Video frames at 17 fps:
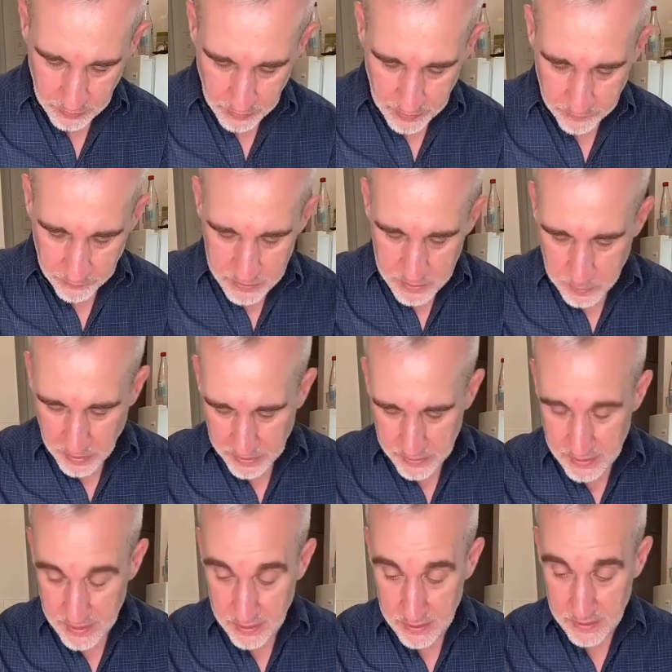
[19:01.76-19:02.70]
Leave a
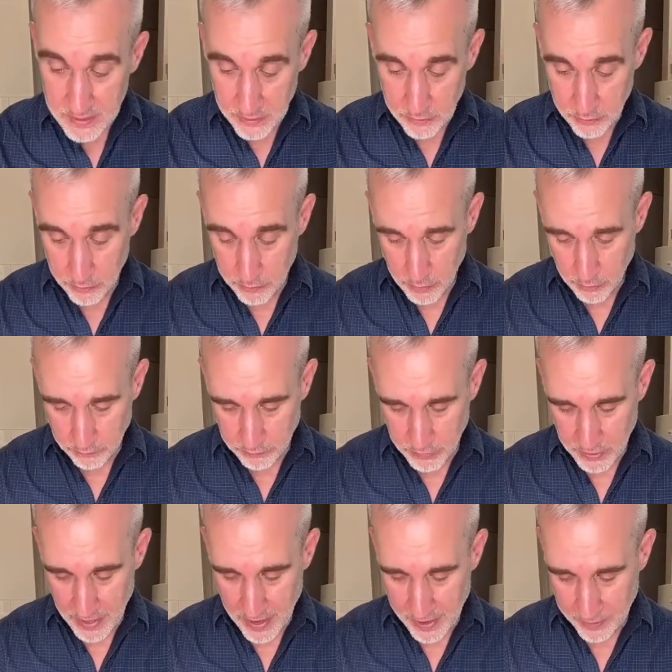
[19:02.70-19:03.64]
space in the center, though, for
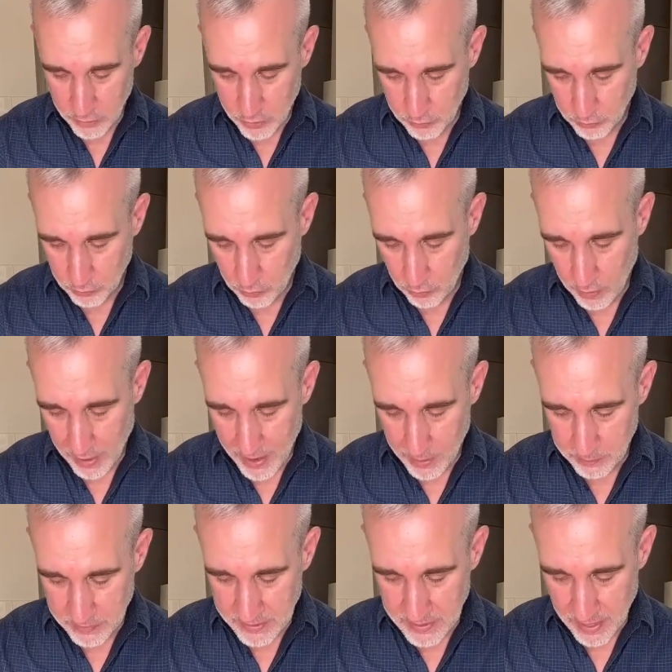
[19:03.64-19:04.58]
the actual
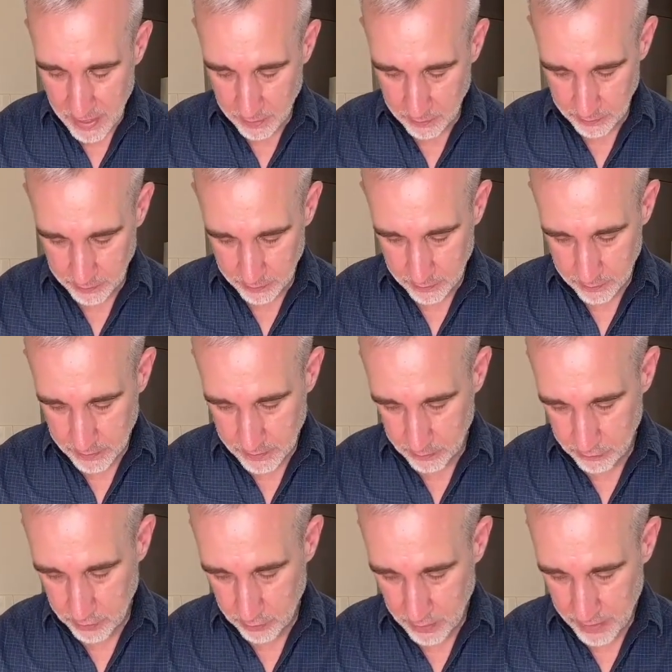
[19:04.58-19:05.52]
crab salad, so
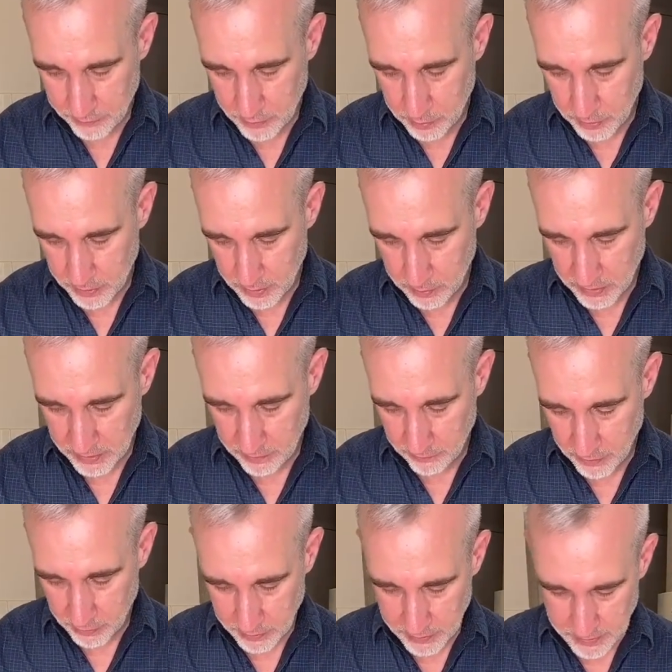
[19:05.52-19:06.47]
you don't have to put them in the
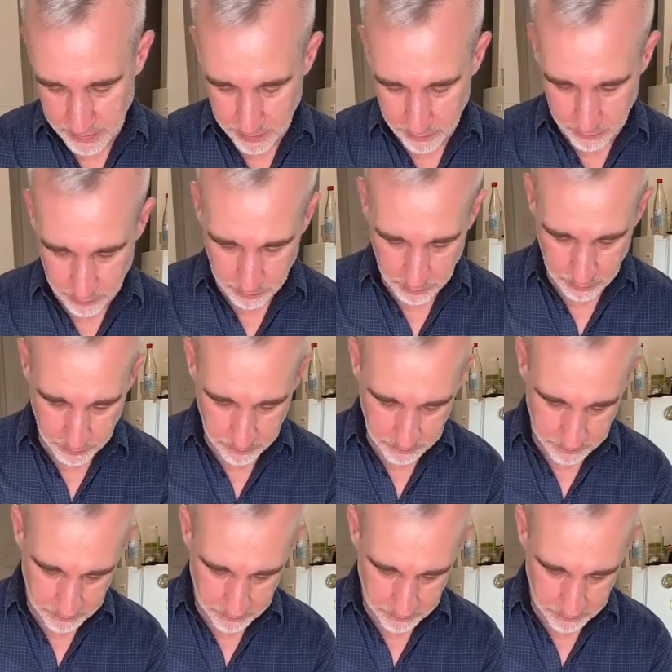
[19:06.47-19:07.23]
very center.